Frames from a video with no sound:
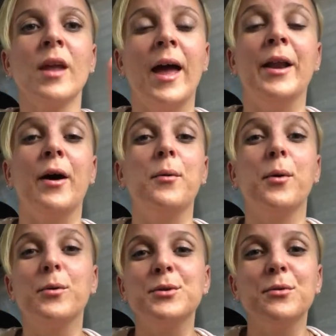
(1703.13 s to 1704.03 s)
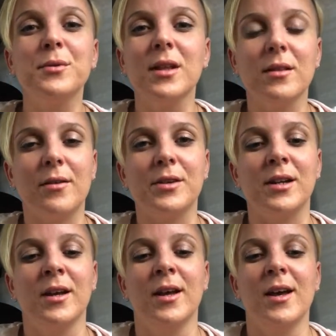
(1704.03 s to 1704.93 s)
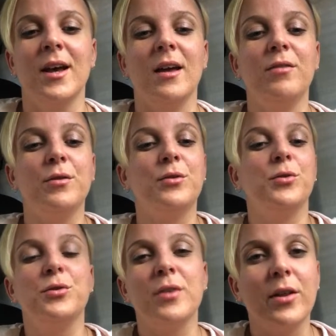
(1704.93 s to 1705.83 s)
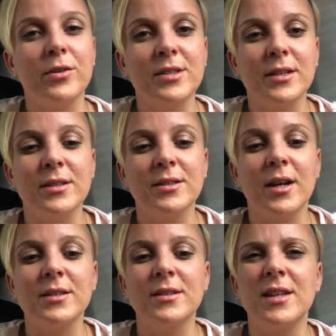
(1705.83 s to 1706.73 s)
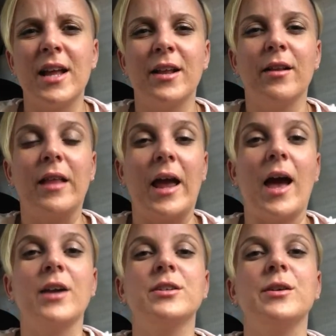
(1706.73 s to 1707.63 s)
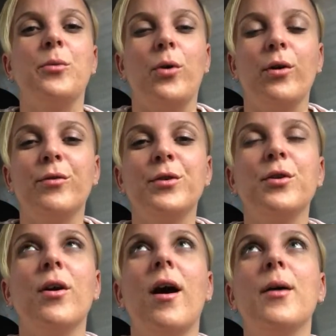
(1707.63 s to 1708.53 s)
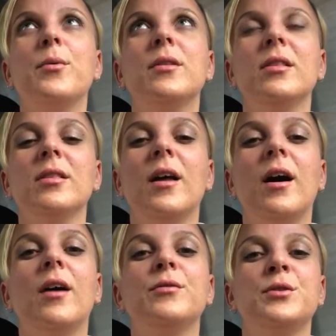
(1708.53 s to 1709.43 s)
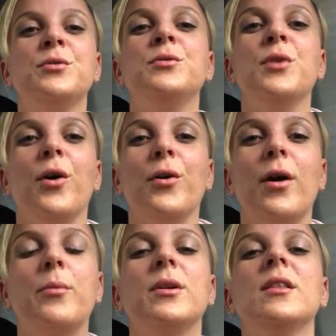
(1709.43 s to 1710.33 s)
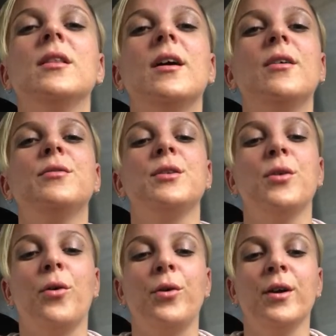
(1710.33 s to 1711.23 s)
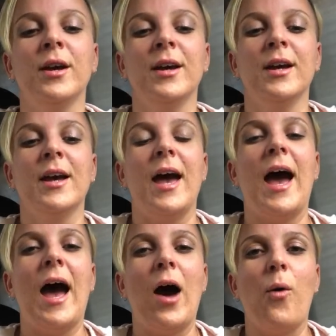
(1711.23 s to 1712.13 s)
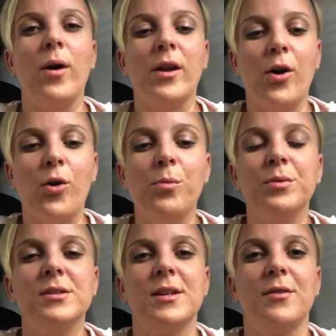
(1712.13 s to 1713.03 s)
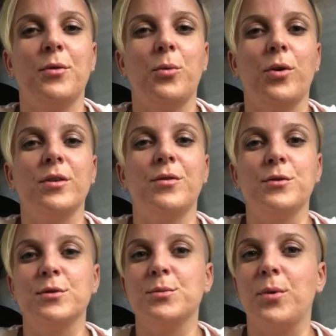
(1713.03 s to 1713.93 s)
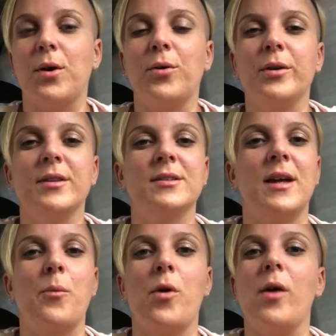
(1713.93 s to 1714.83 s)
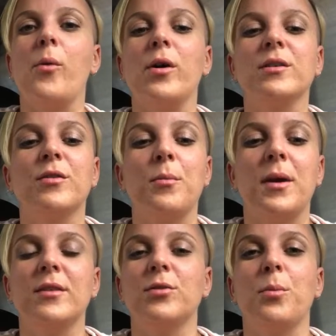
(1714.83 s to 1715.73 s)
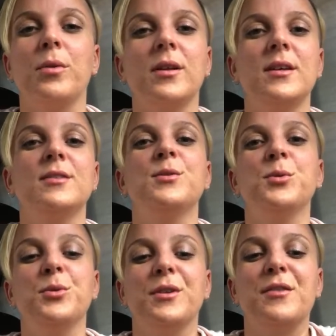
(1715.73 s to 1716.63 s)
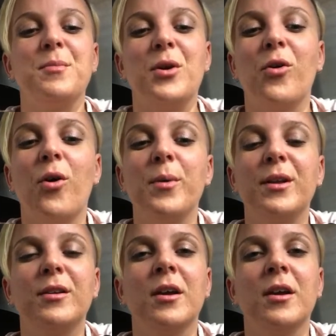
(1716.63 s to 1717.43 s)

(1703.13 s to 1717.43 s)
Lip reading: And I would also really love it if you do try those exercises and they actually work for you. I would love to know. I would love to know how it helps, if it works for you as well in the same way it works for me. So please do leave me a comment